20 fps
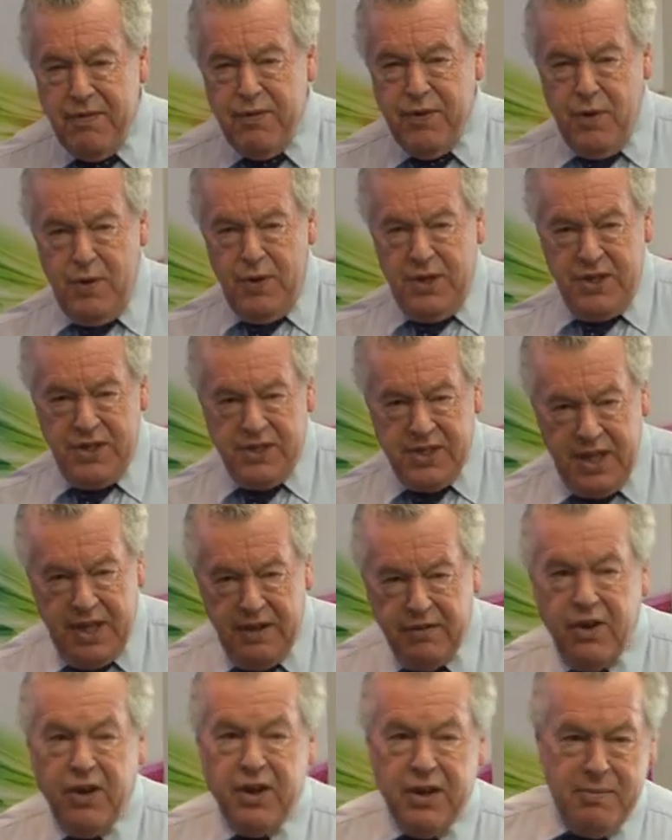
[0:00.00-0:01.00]
forward and say,
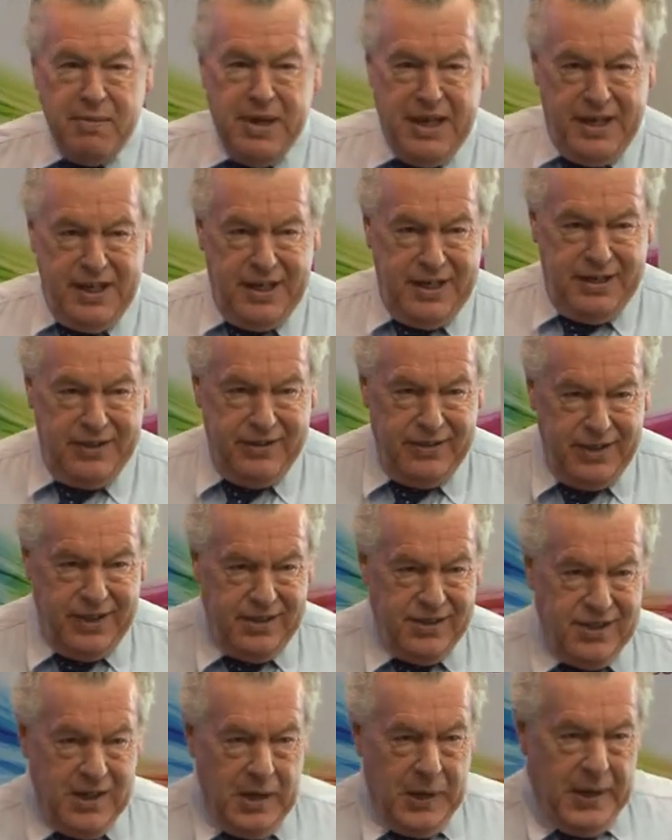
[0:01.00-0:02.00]
I've got a mental
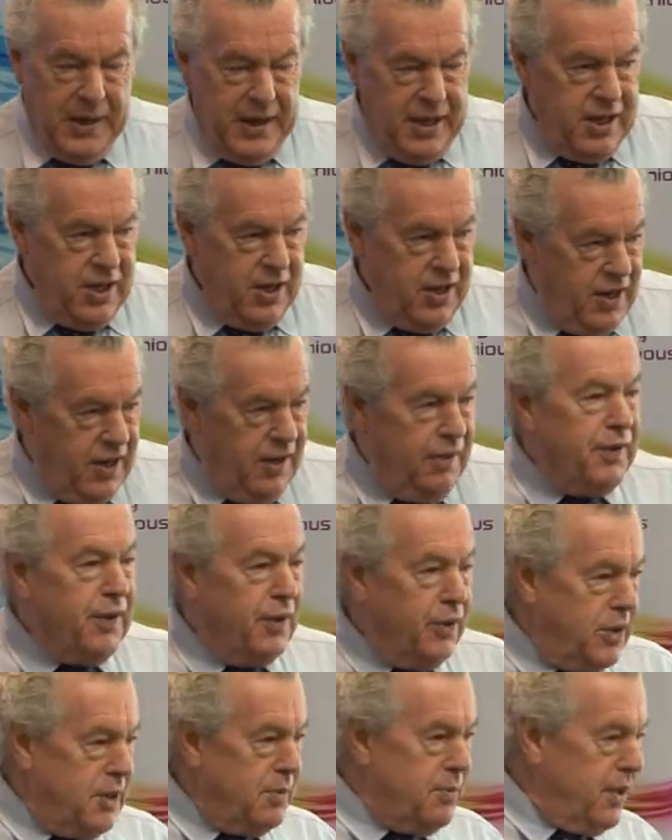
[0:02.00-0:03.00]
illness, I
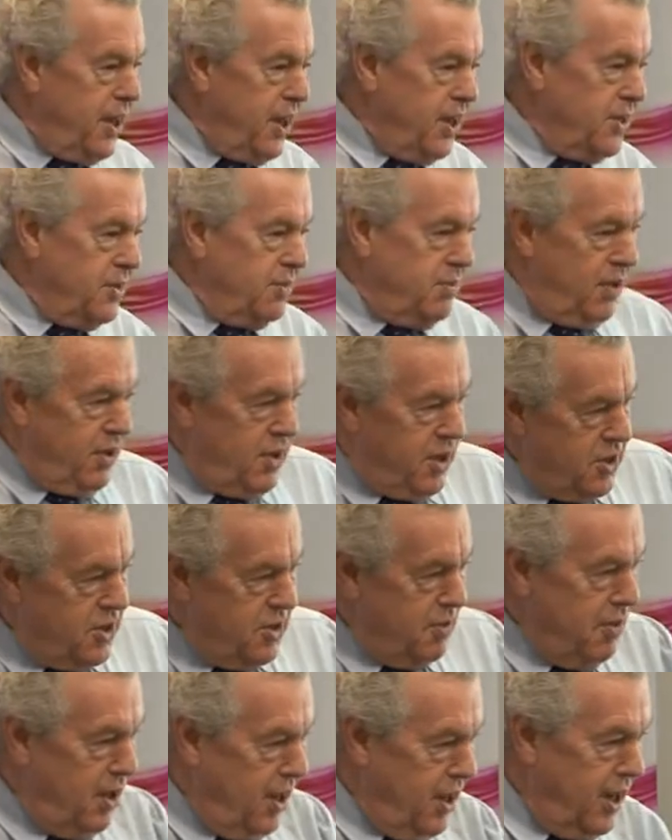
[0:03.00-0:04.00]
feel depressed because
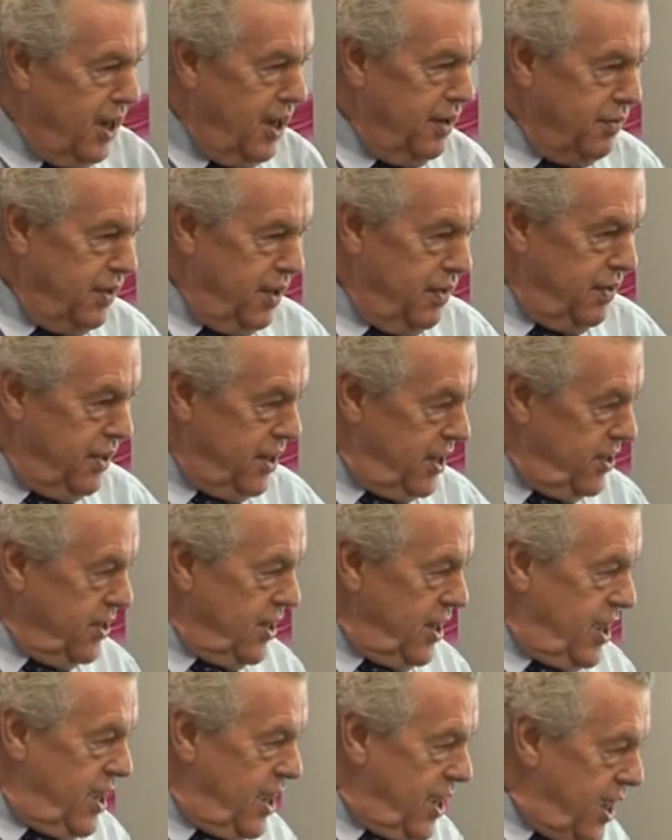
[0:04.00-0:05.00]
of my life and everything else,
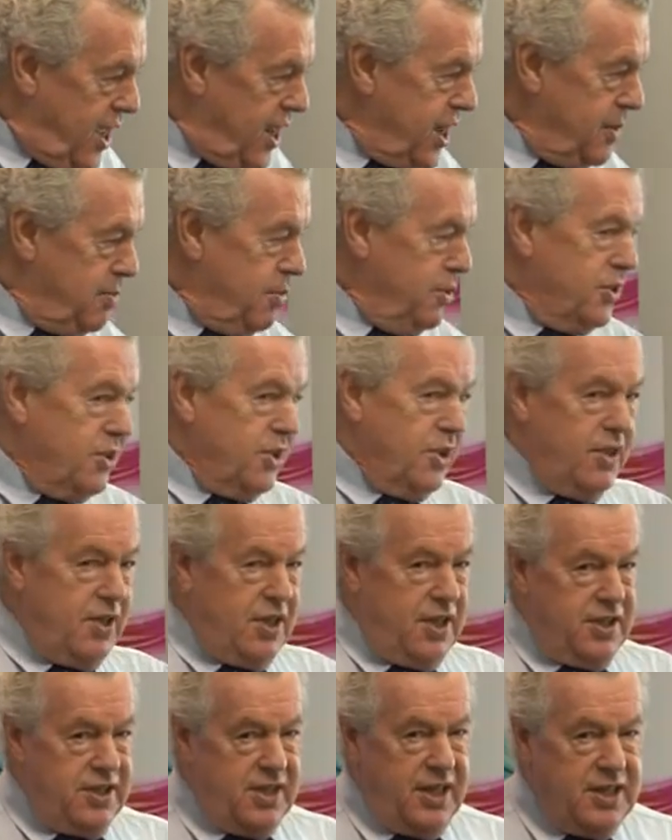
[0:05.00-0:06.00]
and they put on
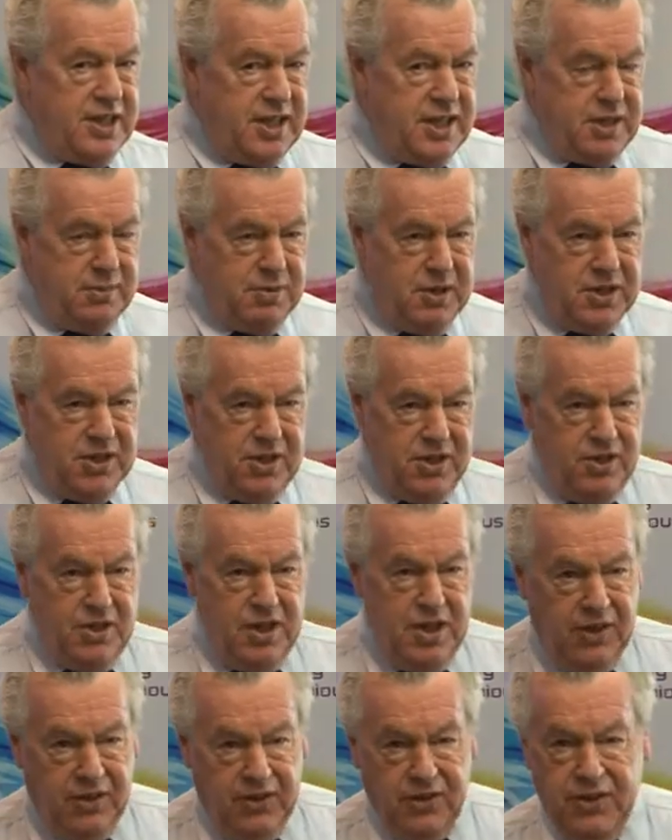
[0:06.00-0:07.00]
these antidepressant
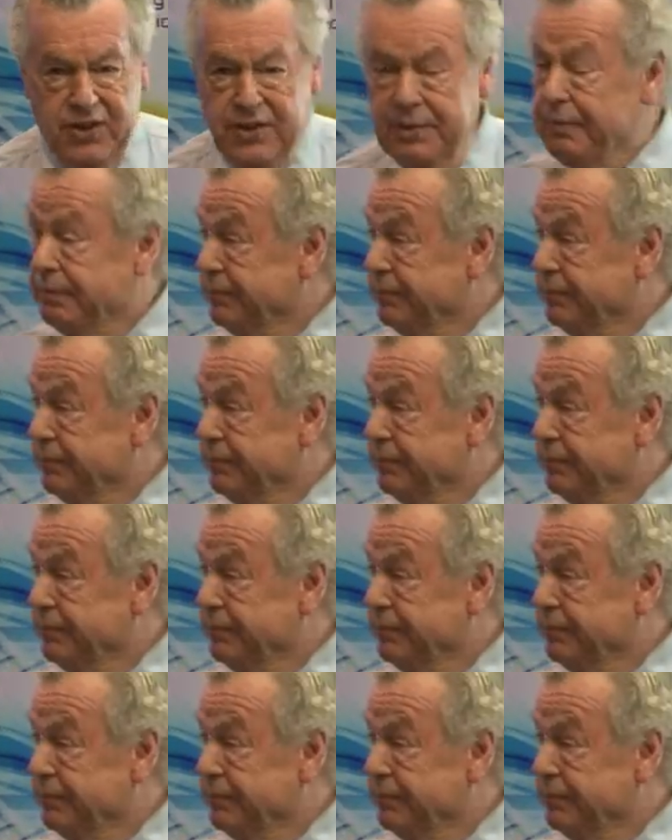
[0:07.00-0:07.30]
drugs.